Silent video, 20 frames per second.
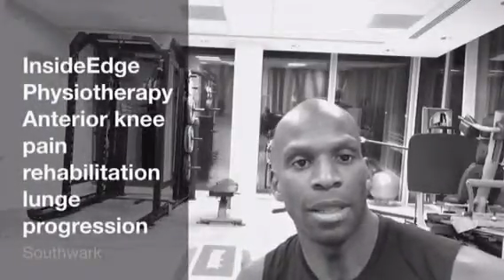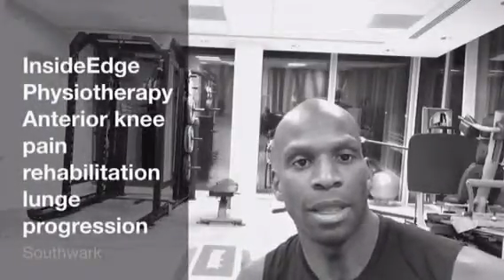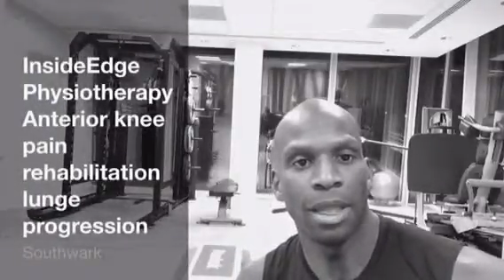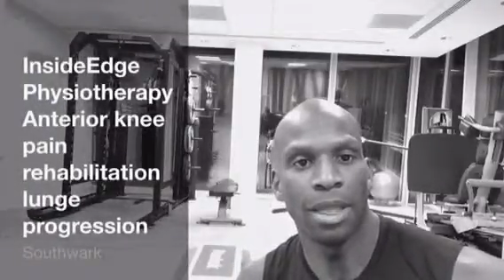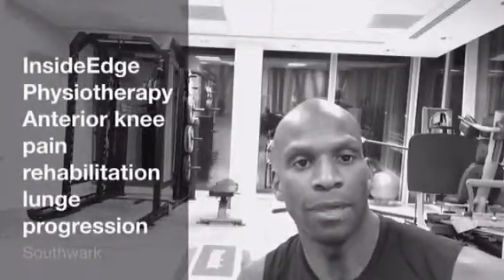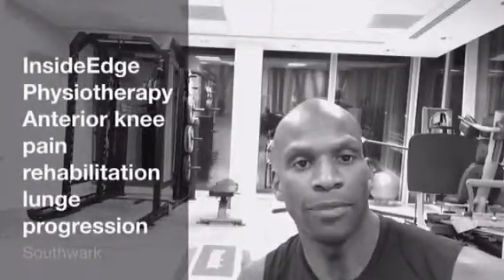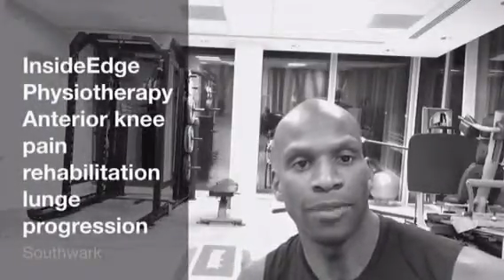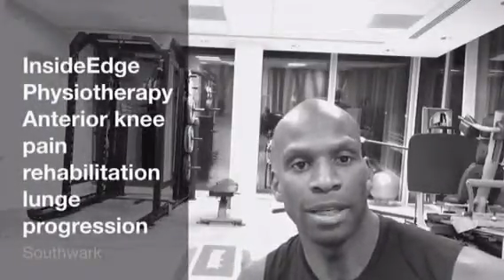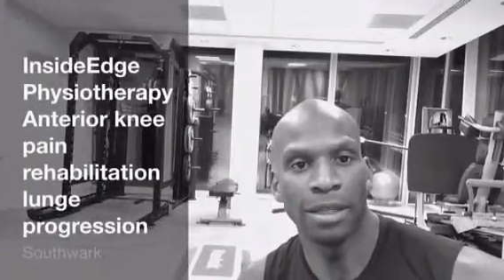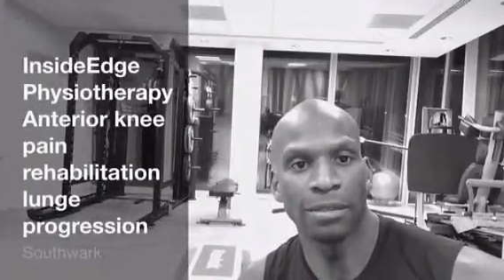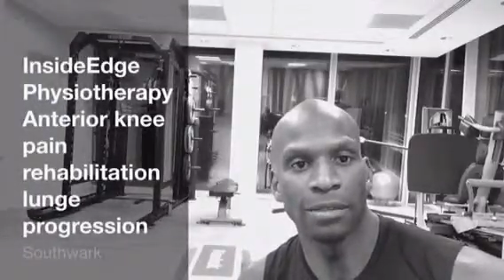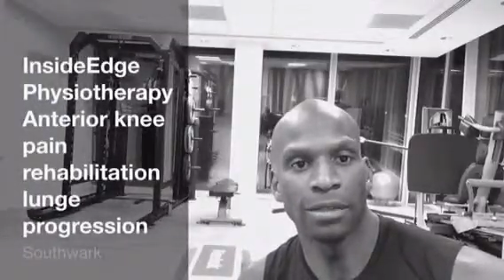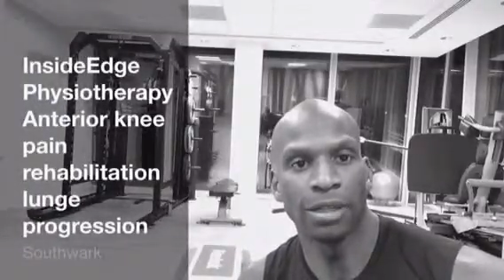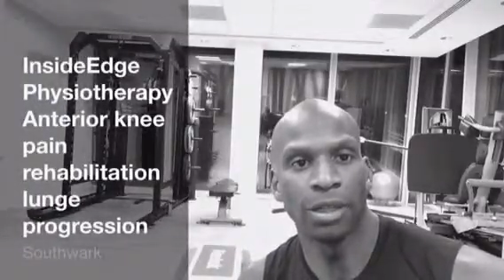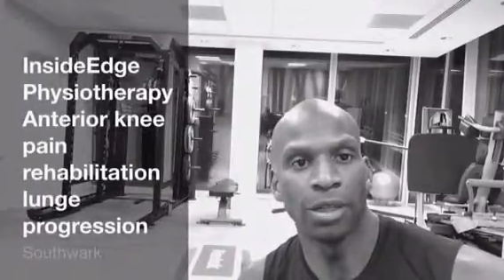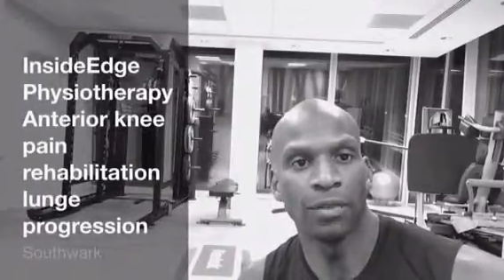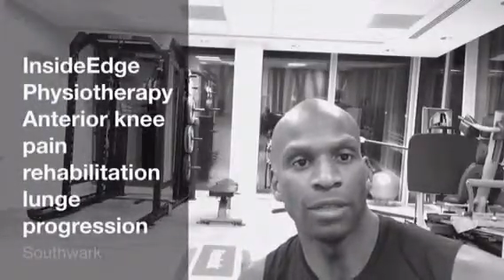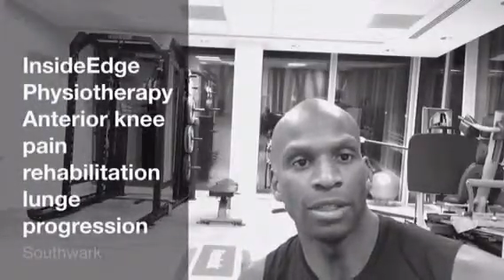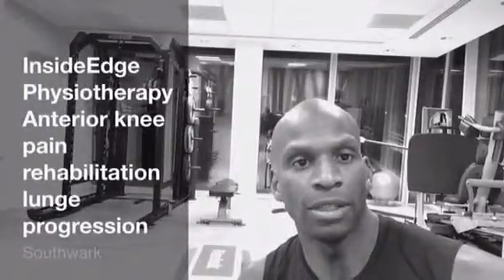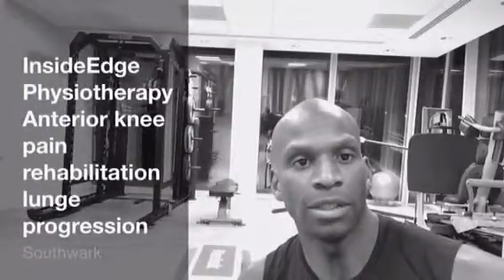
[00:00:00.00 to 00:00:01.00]
the founder
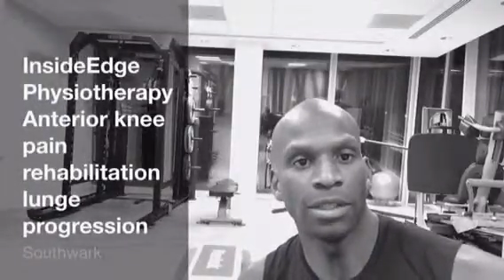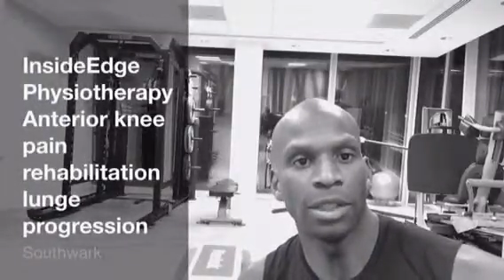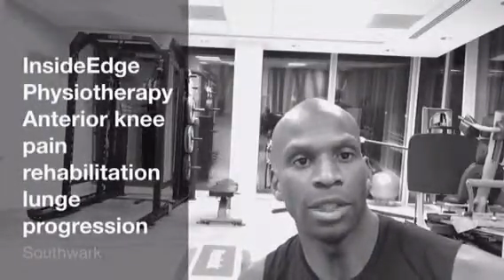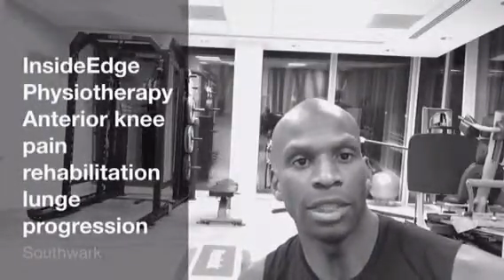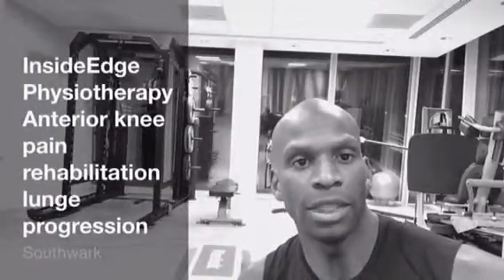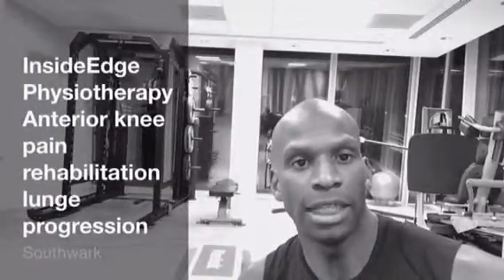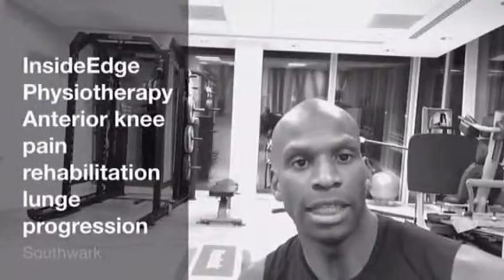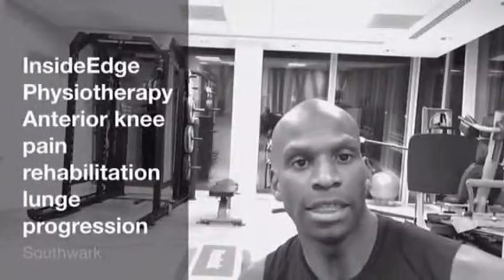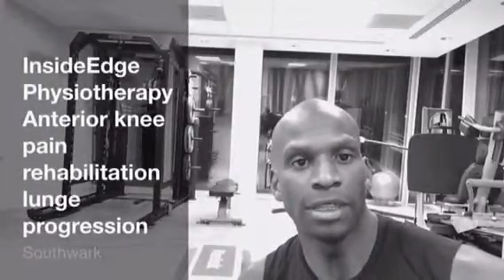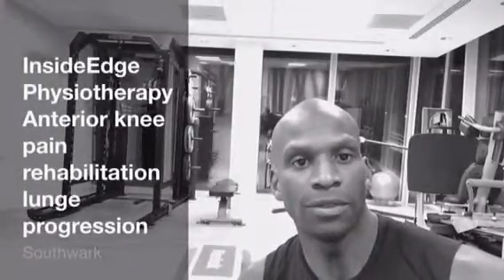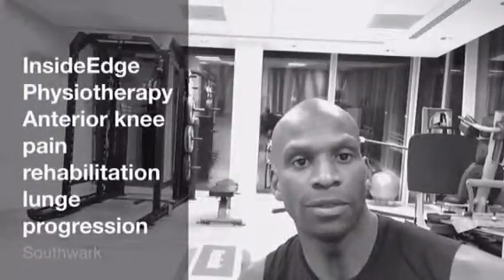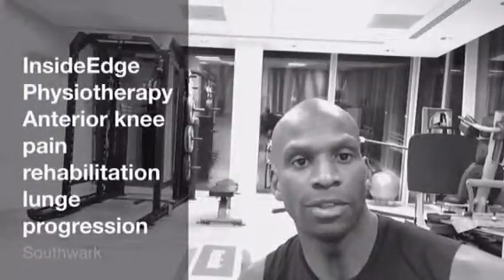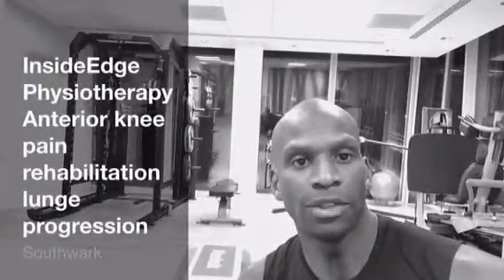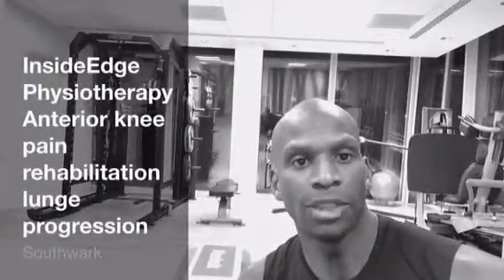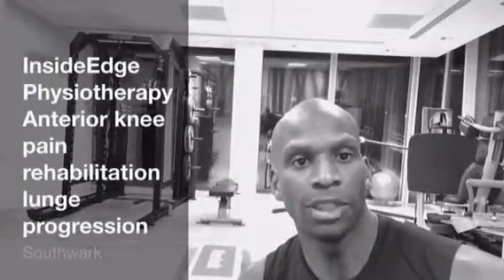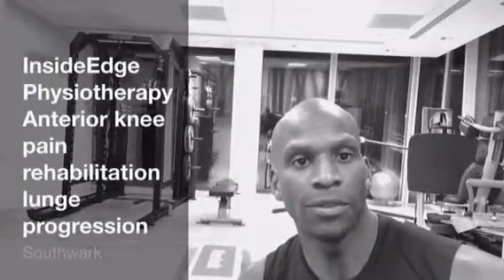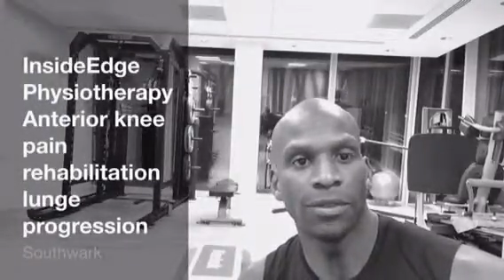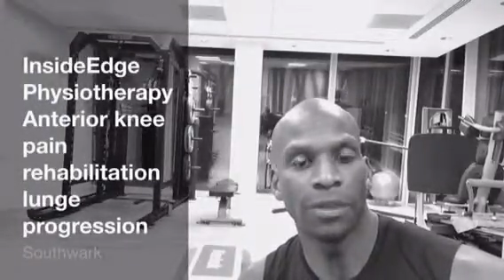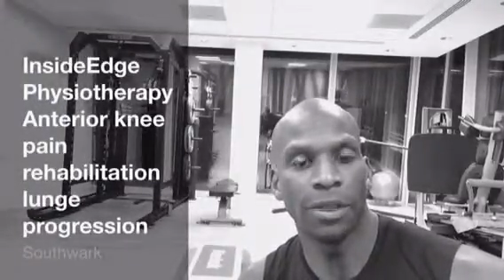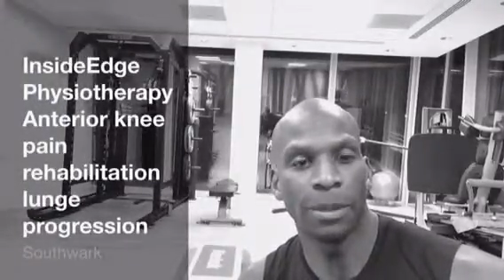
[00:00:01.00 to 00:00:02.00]
of InsideEdge
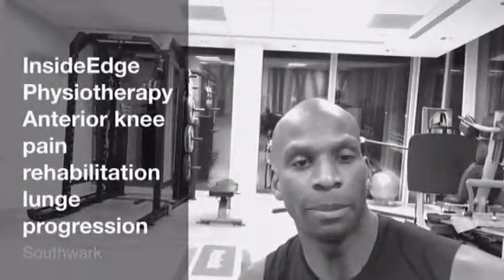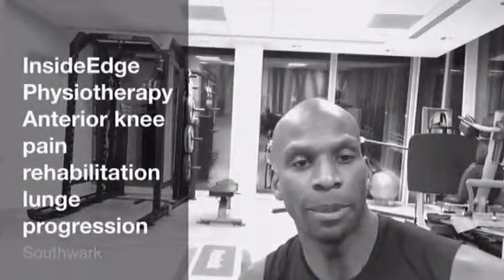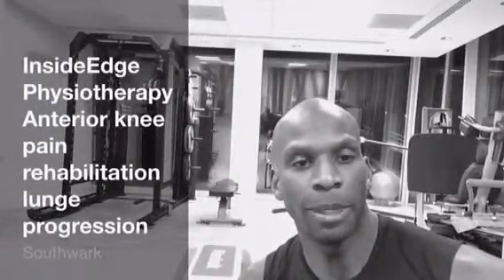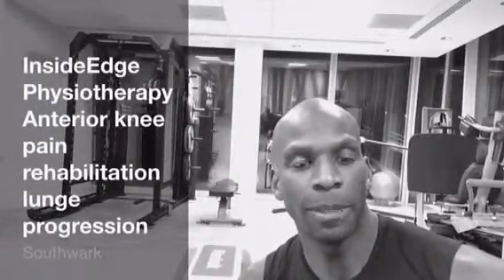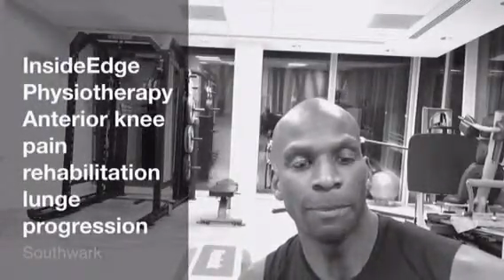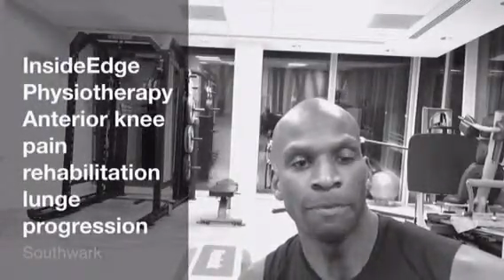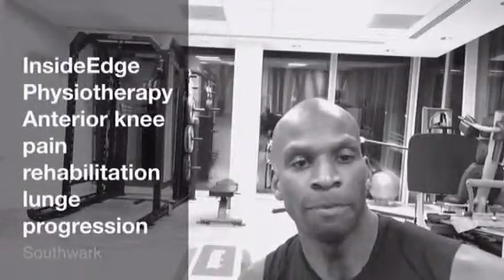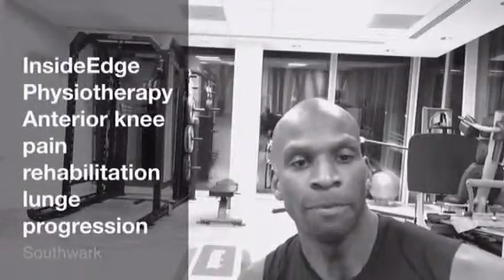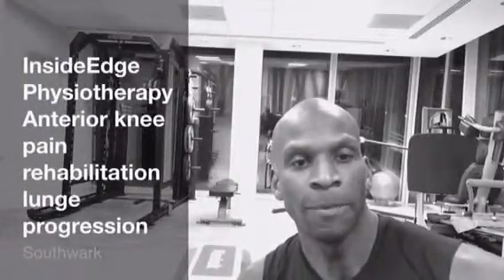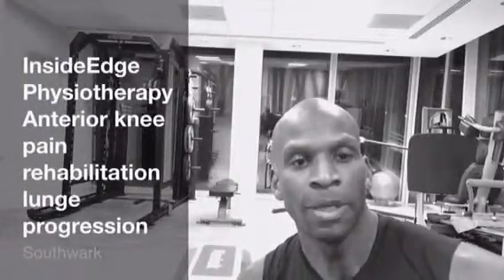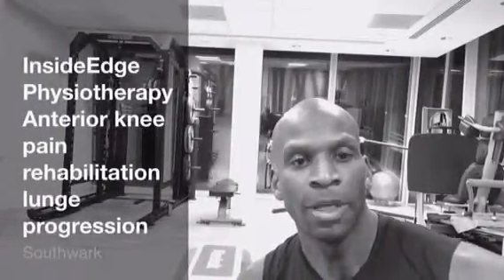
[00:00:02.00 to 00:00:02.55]
Physiotherapy.